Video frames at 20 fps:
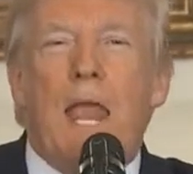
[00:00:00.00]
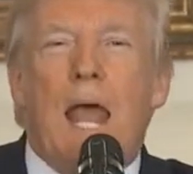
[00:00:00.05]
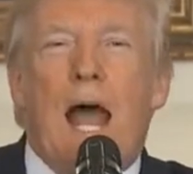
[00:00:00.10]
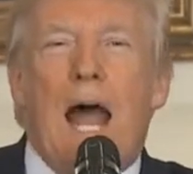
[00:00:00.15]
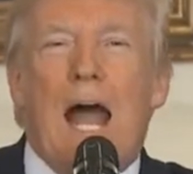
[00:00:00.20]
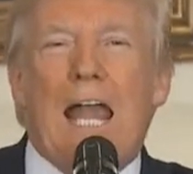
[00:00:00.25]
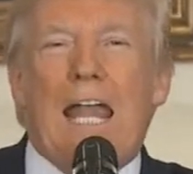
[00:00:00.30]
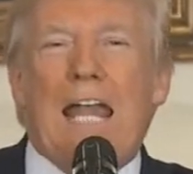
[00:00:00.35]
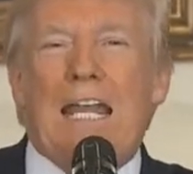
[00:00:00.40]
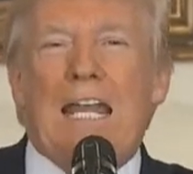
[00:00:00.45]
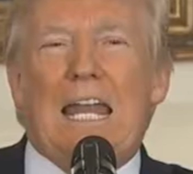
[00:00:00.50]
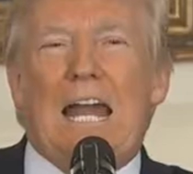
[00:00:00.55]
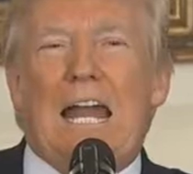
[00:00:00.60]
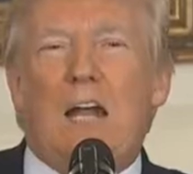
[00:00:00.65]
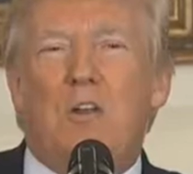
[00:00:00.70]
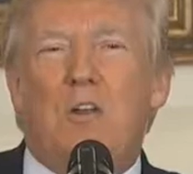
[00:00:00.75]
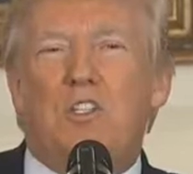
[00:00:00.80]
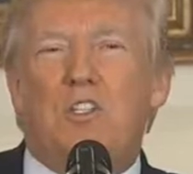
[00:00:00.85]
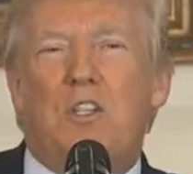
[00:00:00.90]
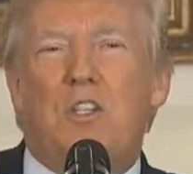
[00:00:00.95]
I
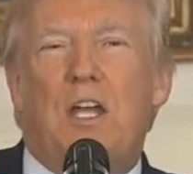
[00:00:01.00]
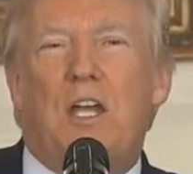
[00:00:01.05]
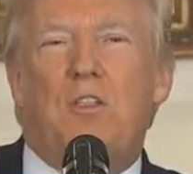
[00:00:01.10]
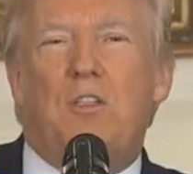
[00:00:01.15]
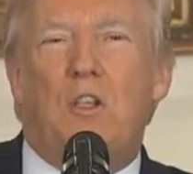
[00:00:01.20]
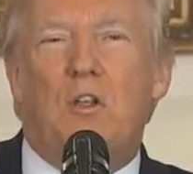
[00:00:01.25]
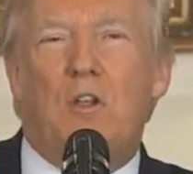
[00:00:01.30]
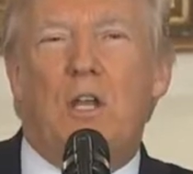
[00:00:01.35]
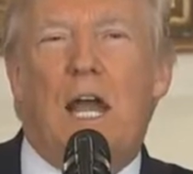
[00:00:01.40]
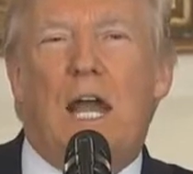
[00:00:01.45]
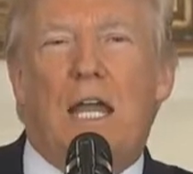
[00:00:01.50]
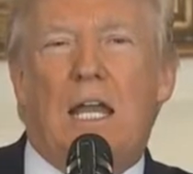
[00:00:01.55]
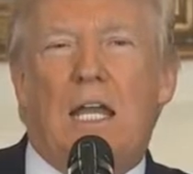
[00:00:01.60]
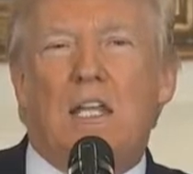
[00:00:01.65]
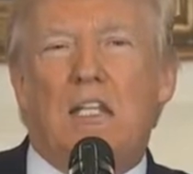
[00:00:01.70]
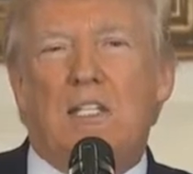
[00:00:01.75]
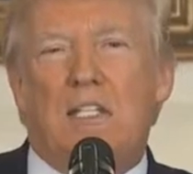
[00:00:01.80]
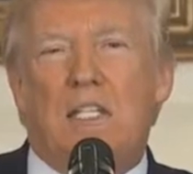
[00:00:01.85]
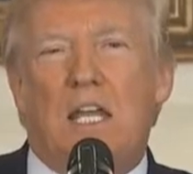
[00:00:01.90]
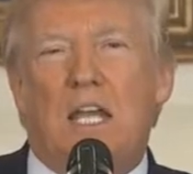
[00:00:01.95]
announced that the
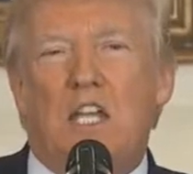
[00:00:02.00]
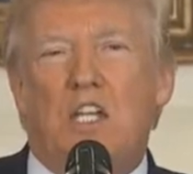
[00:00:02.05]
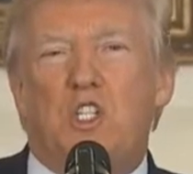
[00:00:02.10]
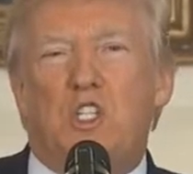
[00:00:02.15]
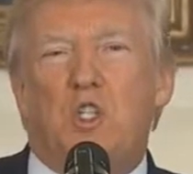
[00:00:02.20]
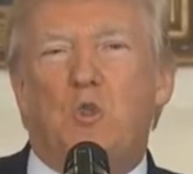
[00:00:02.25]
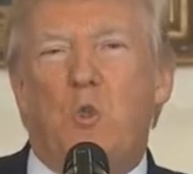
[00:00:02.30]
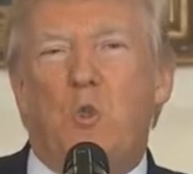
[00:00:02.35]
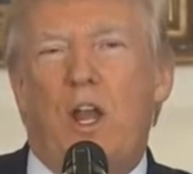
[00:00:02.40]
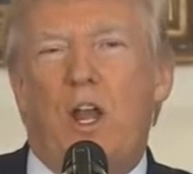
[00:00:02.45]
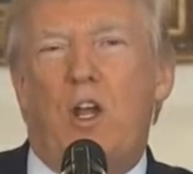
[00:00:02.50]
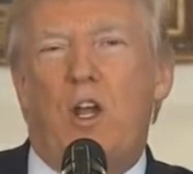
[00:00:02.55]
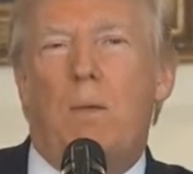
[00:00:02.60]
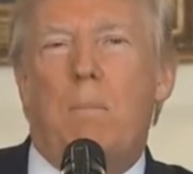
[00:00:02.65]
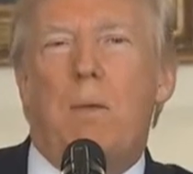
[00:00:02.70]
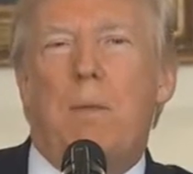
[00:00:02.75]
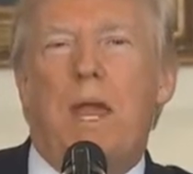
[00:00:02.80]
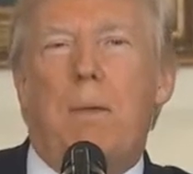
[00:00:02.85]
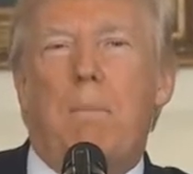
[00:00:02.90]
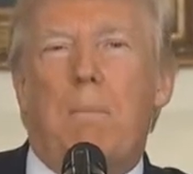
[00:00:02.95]
United States is ready to
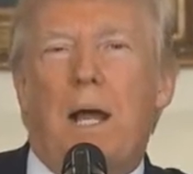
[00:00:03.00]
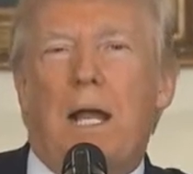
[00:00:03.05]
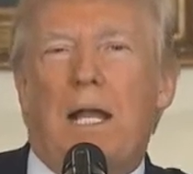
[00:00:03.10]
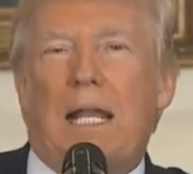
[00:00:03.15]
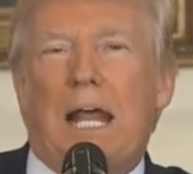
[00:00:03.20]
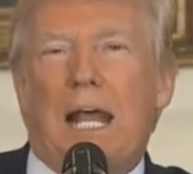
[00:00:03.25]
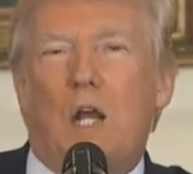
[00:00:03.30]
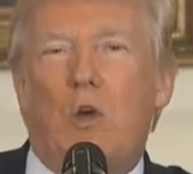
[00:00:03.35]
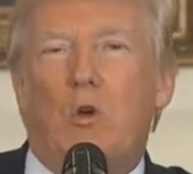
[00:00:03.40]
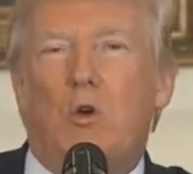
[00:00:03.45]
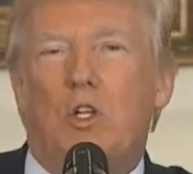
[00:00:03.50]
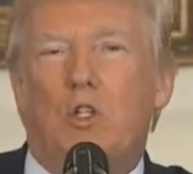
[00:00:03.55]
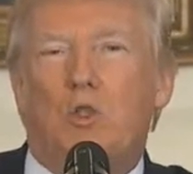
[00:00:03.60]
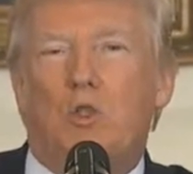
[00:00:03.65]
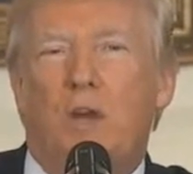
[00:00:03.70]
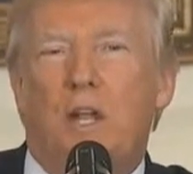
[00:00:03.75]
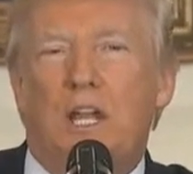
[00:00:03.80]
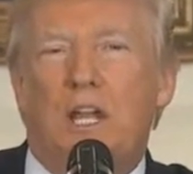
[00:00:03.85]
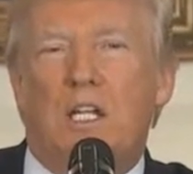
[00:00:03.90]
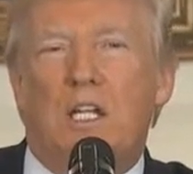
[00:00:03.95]
make bilateral
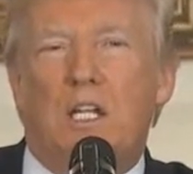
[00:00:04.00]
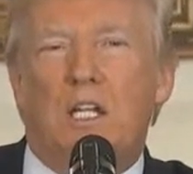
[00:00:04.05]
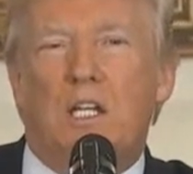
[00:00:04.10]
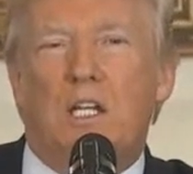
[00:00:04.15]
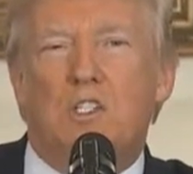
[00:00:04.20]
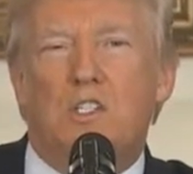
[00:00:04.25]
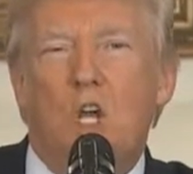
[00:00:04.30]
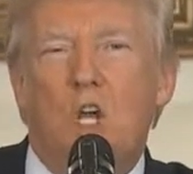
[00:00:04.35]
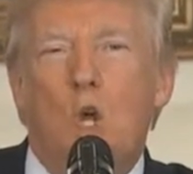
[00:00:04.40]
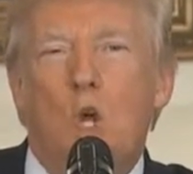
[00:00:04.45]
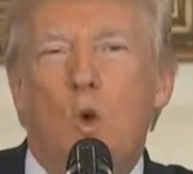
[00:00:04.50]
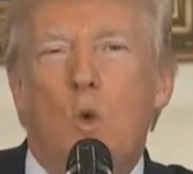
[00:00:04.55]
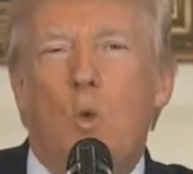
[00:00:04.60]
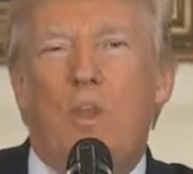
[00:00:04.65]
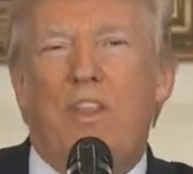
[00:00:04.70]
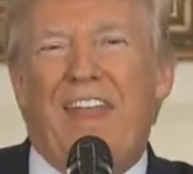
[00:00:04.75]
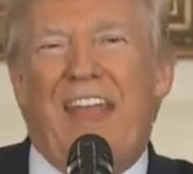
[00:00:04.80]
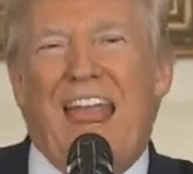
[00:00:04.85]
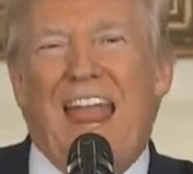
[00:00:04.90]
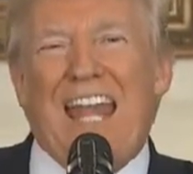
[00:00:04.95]
trade deals
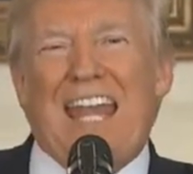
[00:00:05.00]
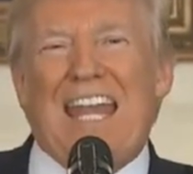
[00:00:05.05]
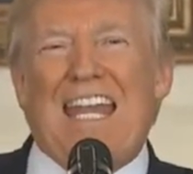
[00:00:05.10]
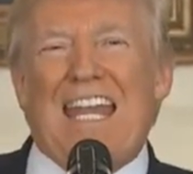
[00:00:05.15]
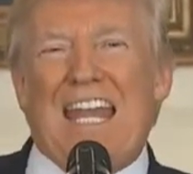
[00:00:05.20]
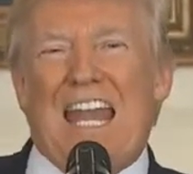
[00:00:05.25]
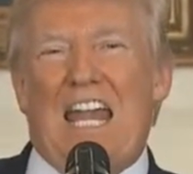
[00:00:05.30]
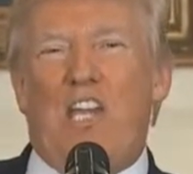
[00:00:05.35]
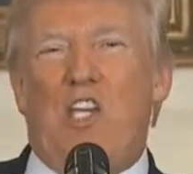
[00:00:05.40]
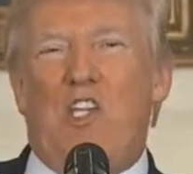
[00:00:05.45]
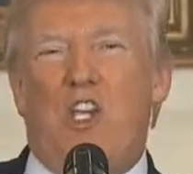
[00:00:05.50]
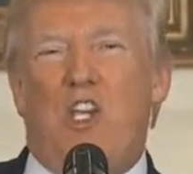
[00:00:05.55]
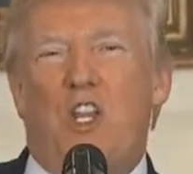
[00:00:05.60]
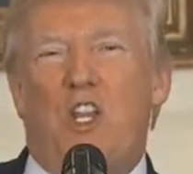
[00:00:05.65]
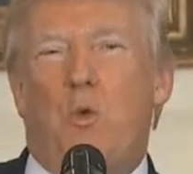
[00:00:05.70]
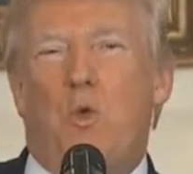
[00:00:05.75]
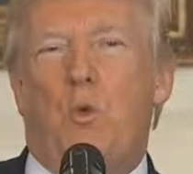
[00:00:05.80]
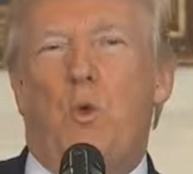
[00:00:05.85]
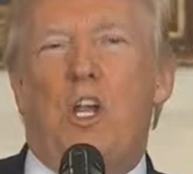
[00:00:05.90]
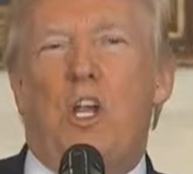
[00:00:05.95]
with any nation
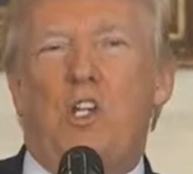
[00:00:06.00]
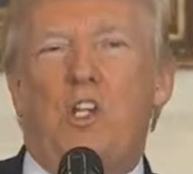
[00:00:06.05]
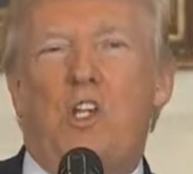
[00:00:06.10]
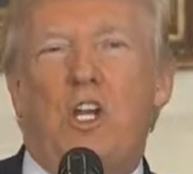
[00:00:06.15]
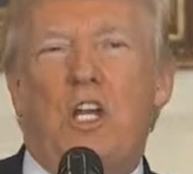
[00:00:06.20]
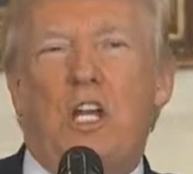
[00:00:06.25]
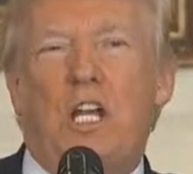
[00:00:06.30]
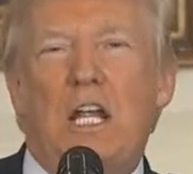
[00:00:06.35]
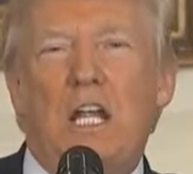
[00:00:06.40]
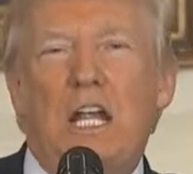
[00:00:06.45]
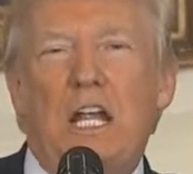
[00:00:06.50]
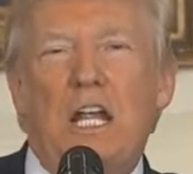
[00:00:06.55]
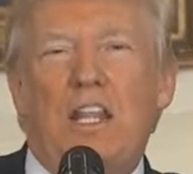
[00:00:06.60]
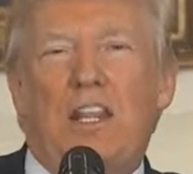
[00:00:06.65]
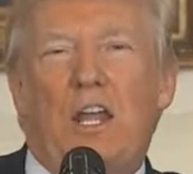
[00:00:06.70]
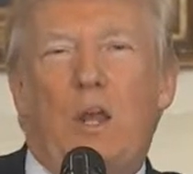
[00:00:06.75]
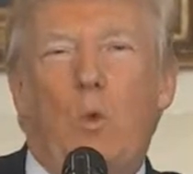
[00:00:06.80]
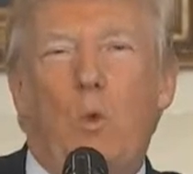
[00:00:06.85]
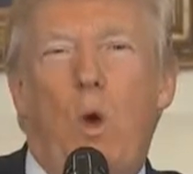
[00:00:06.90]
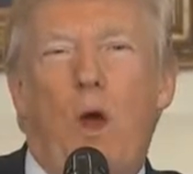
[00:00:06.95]
in the region
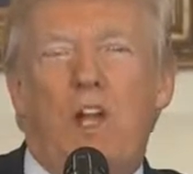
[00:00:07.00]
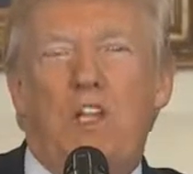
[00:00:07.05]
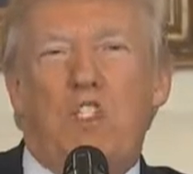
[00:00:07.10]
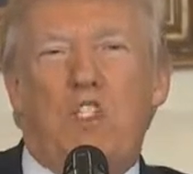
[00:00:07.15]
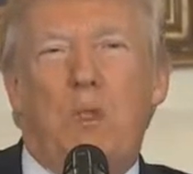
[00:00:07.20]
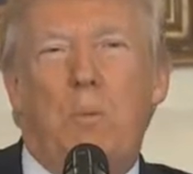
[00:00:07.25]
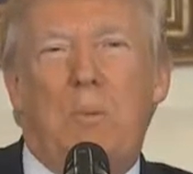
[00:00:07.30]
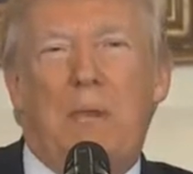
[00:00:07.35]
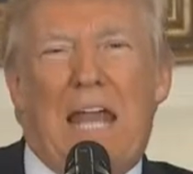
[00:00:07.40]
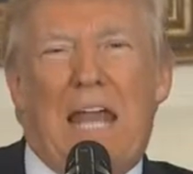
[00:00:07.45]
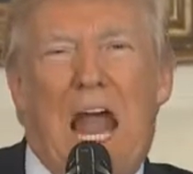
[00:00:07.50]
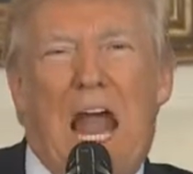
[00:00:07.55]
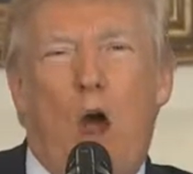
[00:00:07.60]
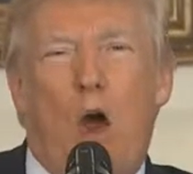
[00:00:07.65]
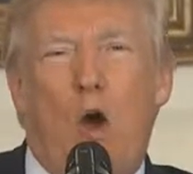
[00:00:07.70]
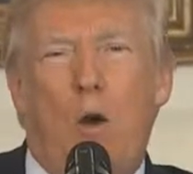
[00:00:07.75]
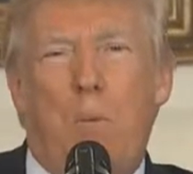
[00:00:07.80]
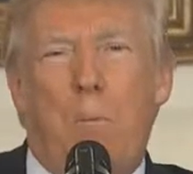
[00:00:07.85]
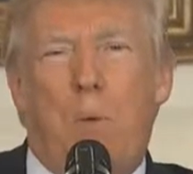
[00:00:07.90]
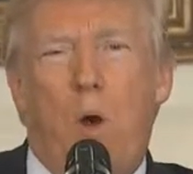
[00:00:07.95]
that wants to be
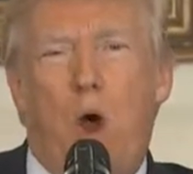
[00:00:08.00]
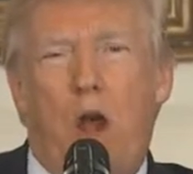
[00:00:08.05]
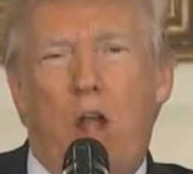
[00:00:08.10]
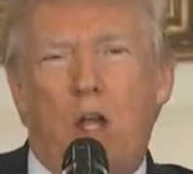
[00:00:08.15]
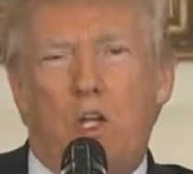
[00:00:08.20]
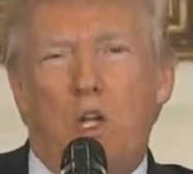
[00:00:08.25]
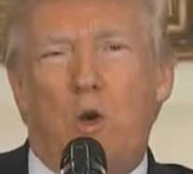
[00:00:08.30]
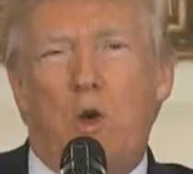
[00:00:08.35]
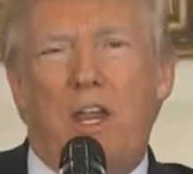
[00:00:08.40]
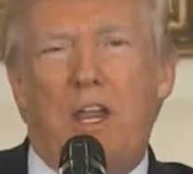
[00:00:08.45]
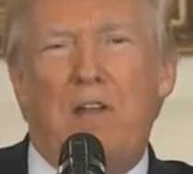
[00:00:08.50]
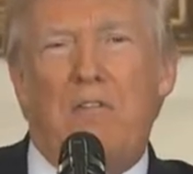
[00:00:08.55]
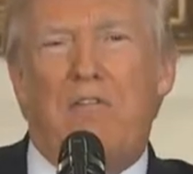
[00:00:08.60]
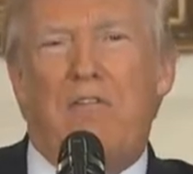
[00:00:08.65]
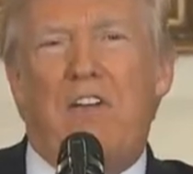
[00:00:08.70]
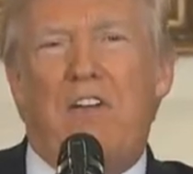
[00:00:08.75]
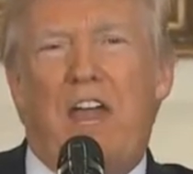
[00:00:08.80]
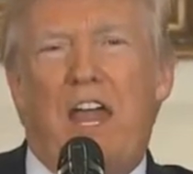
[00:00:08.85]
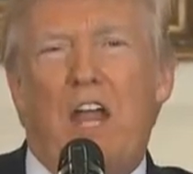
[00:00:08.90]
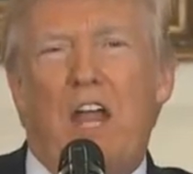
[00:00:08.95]
our partner in
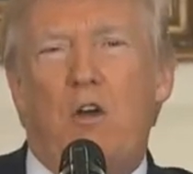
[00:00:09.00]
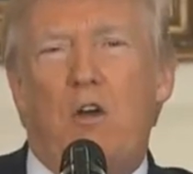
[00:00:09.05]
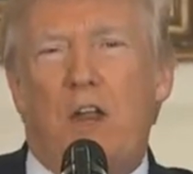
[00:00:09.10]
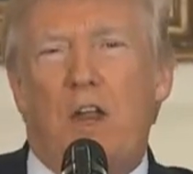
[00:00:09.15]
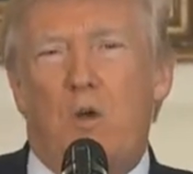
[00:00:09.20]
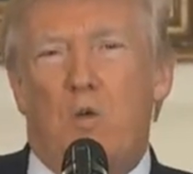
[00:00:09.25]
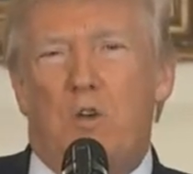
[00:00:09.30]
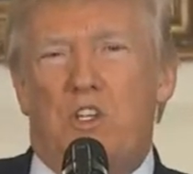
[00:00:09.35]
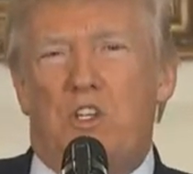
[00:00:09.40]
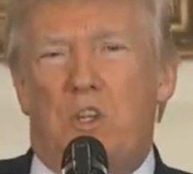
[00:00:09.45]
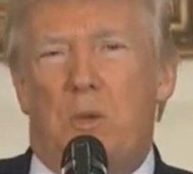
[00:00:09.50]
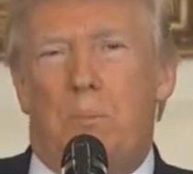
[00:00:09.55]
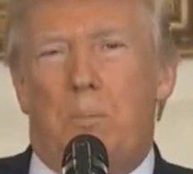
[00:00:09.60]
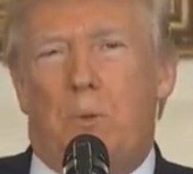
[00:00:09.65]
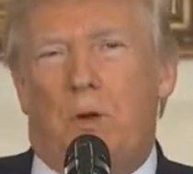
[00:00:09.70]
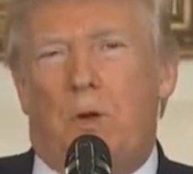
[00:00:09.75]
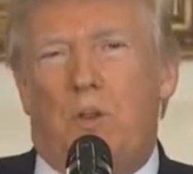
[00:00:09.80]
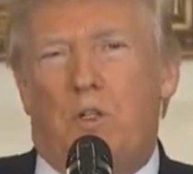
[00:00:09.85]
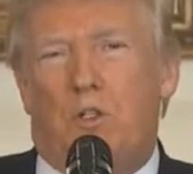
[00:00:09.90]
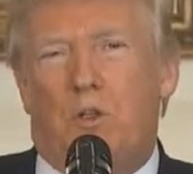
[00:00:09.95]
fair and
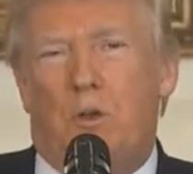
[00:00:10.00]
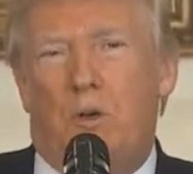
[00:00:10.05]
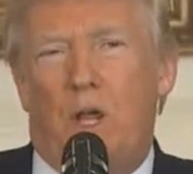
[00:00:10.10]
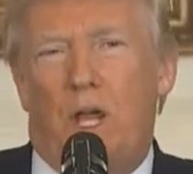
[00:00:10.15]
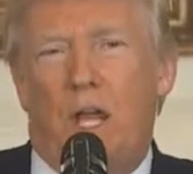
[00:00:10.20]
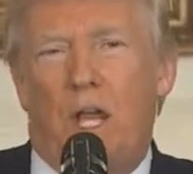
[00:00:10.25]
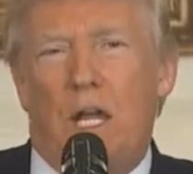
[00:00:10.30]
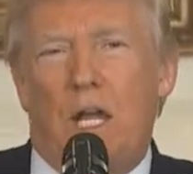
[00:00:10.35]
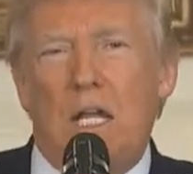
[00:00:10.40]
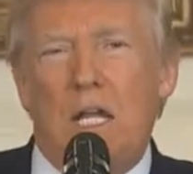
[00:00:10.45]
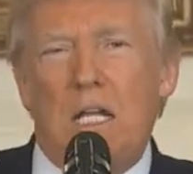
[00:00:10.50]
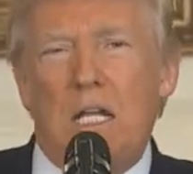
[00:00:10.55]
reciprocal trade.